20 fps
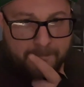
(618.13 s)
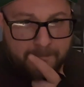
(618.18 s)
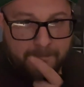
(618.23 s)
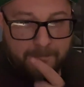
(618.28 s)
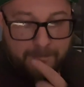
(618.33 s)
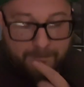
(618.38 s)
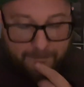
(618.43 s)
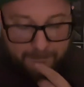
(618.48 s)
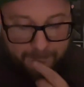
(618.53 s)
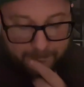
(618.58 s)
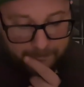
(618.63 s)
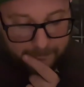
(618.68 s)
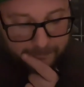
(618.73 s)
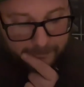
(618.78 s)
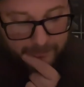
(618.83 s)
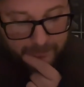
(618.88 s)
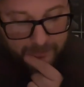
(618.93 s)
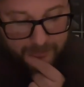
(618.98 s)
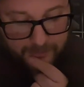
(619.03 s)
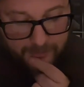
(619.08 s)

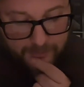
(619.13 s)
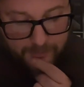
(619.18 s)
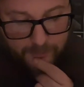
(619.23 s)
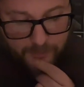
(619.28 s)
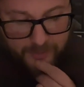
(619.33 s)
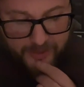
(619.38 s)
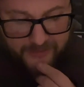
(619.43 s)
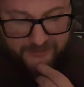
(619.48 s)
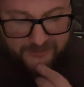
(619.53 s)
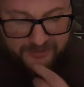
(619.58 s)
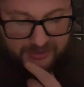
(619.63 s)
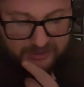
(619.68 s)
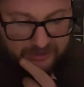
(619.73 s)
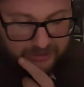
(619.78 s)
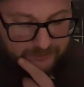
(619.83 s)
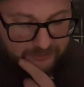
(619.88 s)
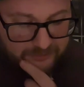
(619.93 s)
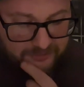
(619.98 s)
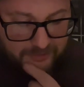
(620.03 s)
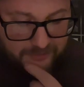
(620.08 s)
Why does
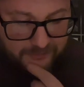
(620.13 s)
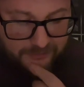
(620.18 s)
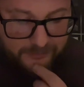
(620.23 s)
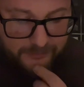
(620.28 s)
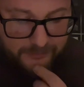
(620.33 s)
that name